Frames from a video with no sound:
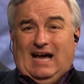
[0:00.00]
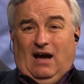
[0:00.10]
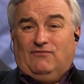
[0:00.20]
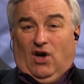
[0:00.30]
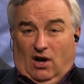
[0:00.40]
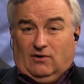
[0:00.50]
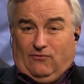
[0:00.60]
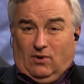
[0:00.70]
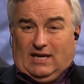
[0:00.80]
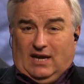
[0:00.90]
of the
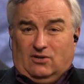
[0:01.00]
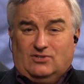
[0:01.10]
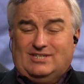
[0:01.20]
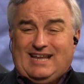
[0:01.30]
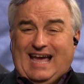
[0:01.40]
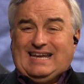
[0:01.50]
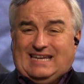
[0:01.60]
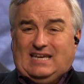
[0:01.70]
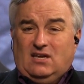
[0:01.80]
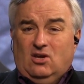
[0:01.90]
140 characters,
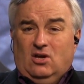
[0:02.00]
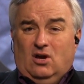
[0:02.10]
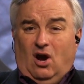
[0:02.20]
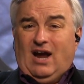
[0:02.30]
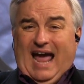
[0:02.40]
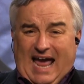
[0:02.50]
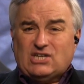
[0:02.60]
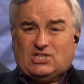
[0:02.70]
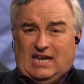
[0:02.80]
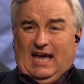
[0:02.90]
90 are
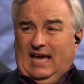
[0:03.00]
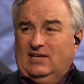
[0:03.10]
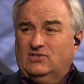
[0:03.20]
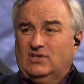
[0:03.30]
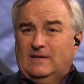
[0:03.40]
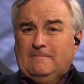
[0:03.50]
hashtags,